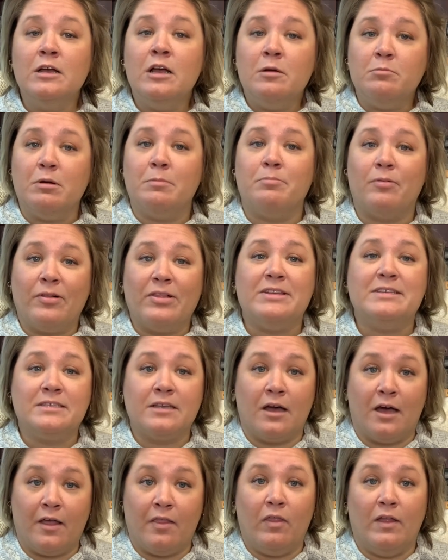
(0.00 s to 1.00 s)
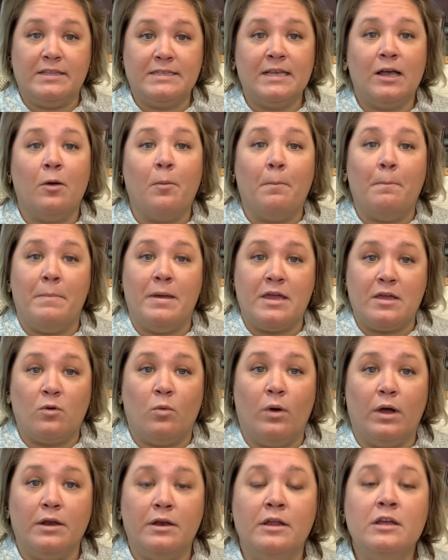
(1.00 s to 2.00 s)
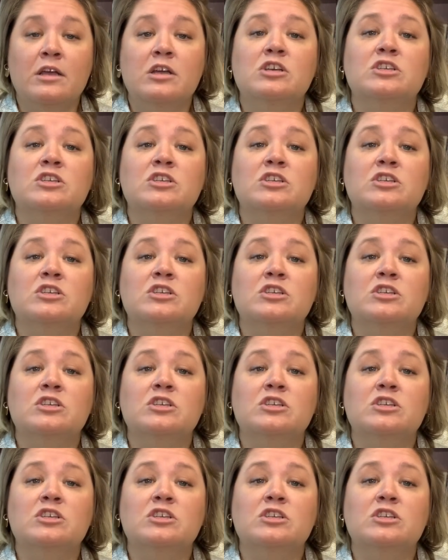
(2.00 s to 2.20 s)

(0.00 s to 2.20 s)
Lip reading: but please God, let's help make one.